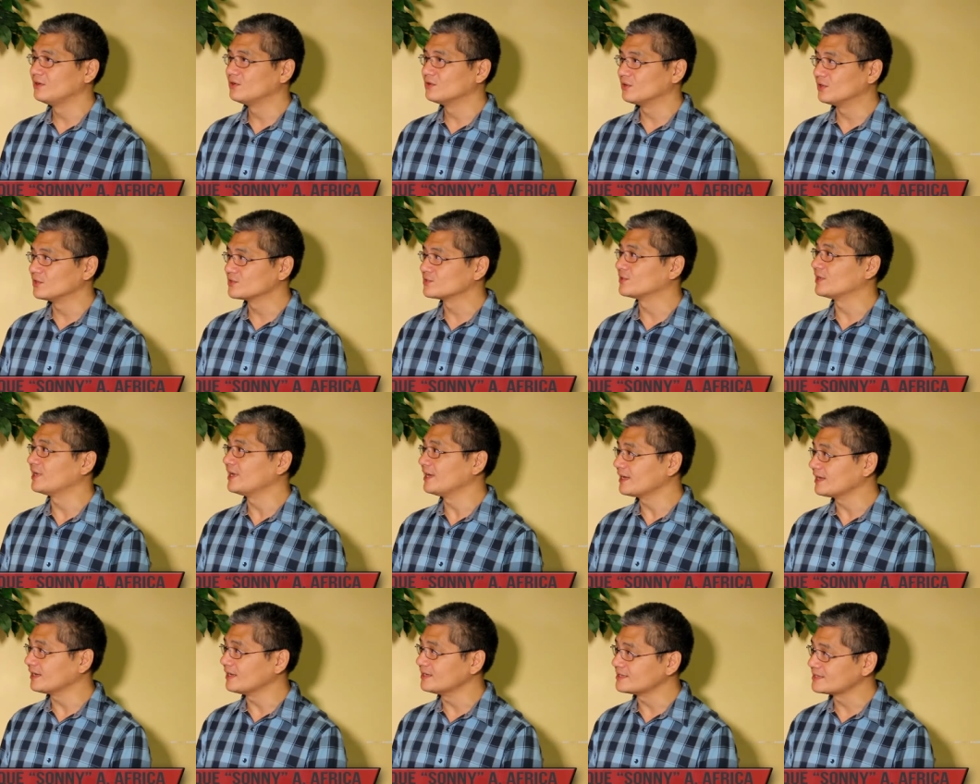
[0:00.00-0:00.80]
also
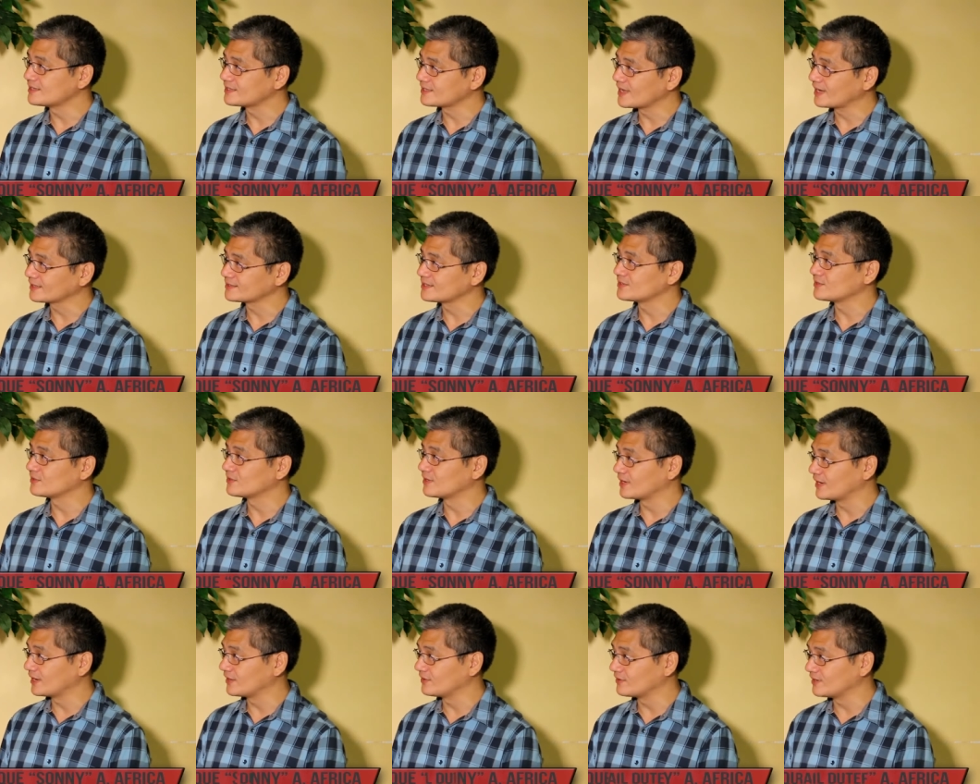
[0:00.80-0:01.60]
increases taxes
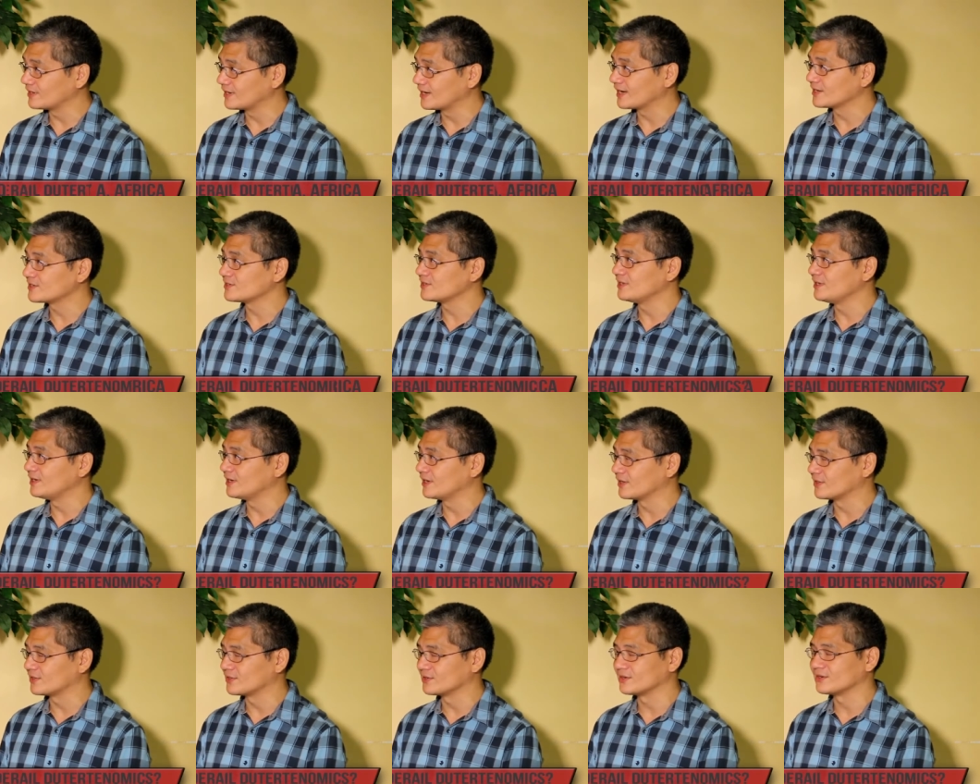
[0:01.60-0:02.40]
on regular
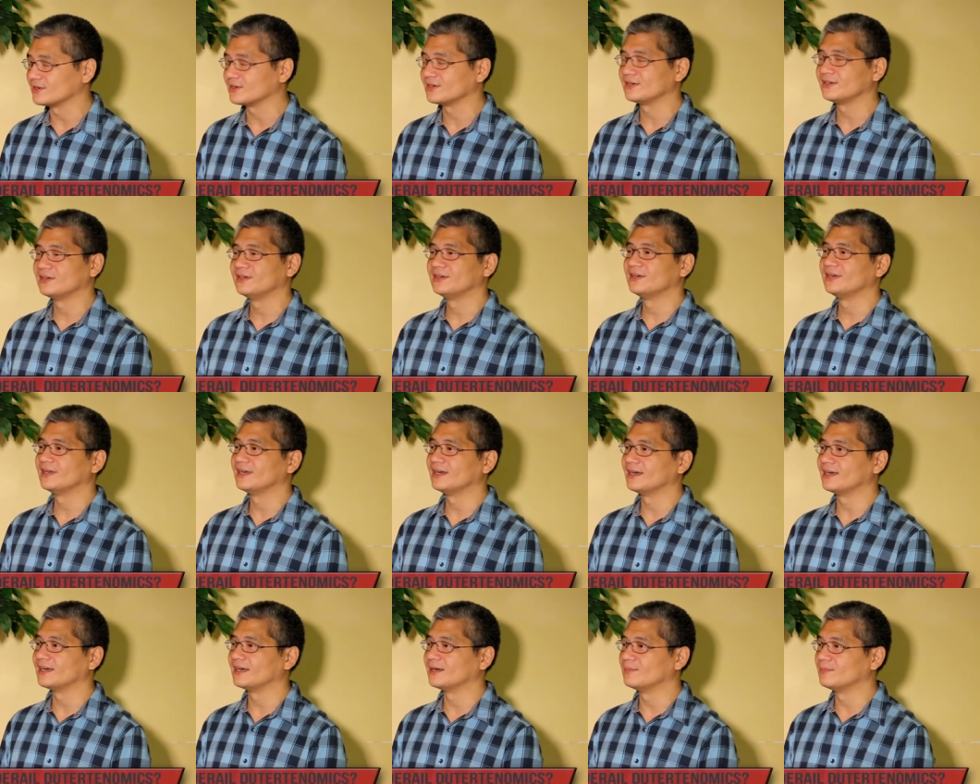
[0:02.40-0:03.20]
gasoline and mm. other
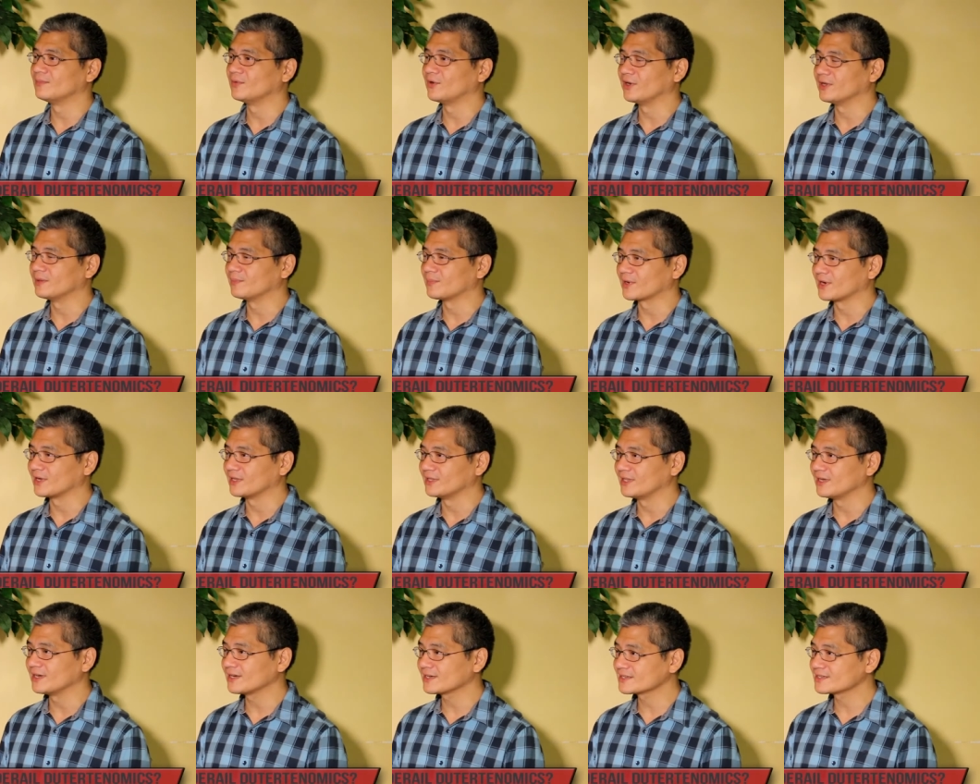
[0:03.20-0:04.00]
um, oil
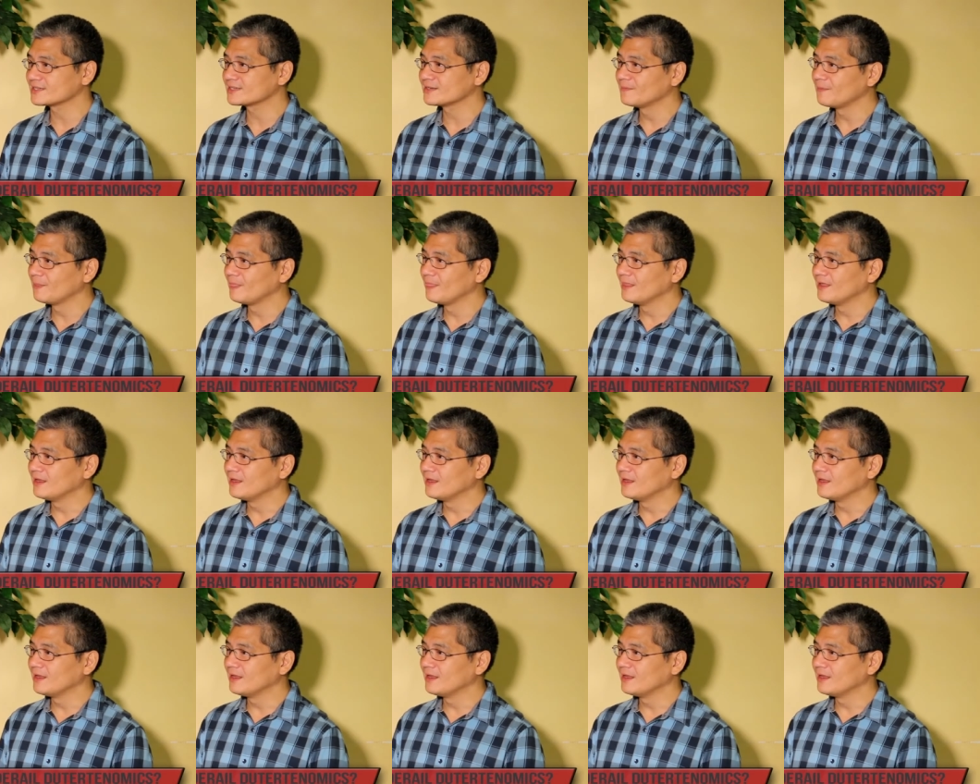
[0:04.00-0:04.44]
products.